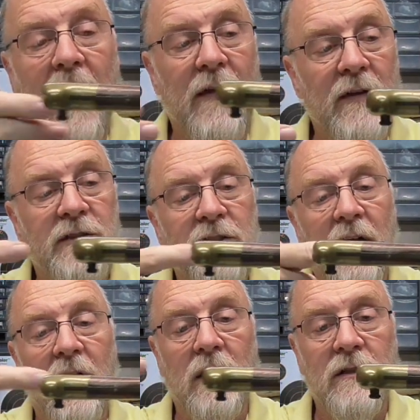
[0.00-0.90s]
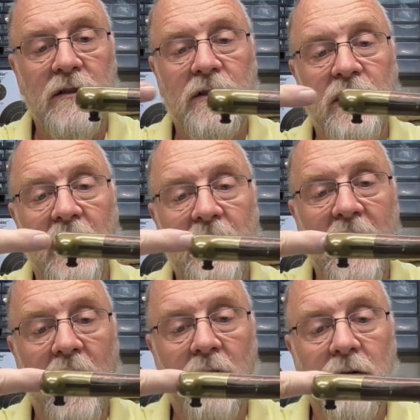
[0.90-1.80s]
and this slid
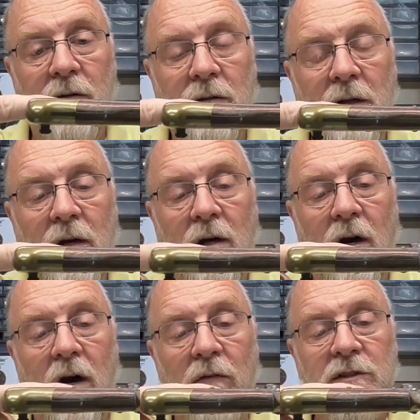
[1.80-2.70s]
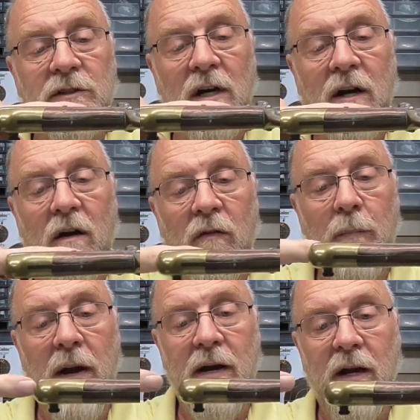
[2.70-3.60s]
down on the side, on the
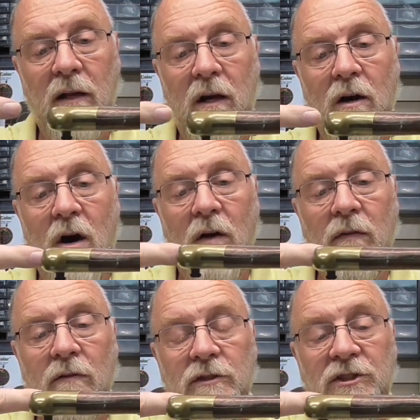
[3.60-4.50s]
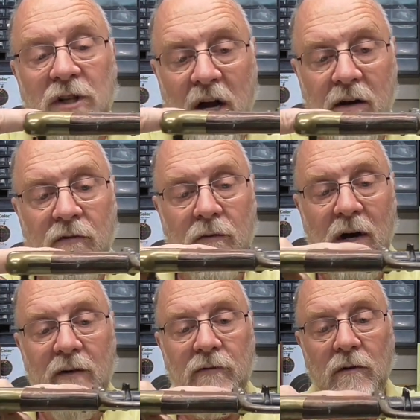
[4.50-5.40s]
bayonet lug on the side of the
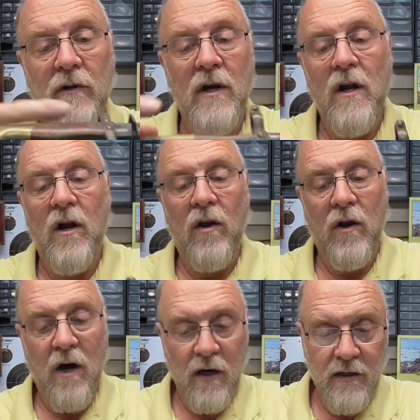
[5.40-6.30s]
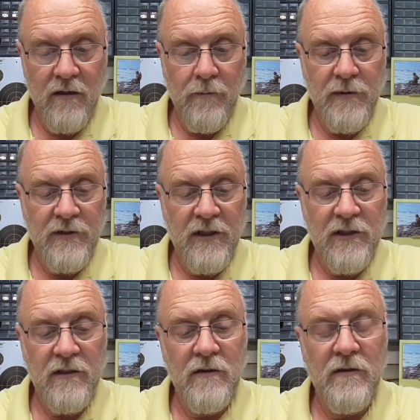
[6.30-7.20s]
rifle, locked into
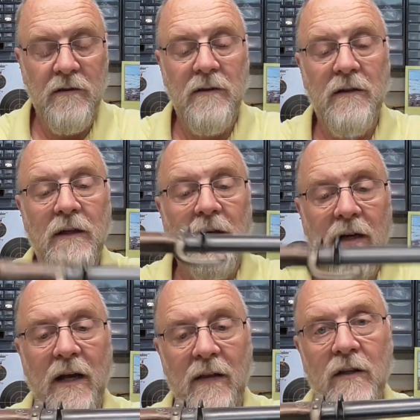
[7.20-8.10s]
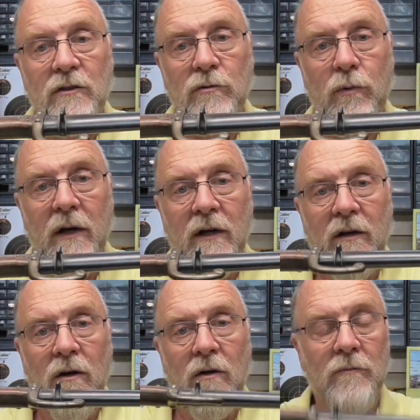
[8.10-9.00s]
position, and this is ready
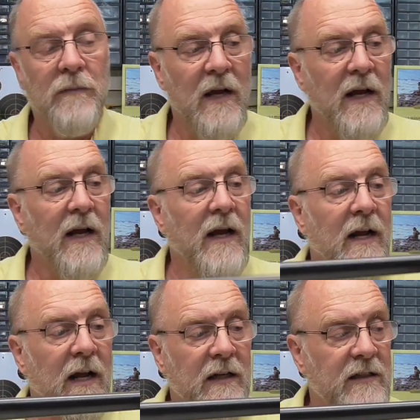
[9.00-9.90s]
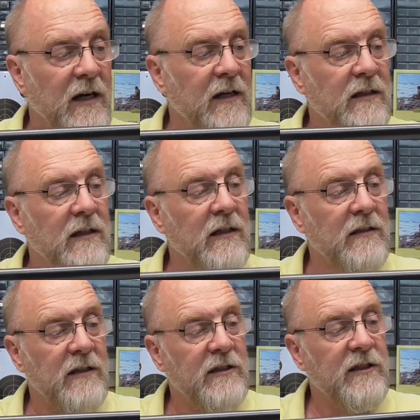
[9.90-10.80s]
to go. As I,
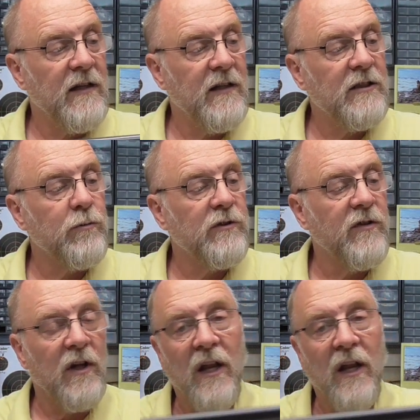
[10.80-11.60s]
as I said, this was the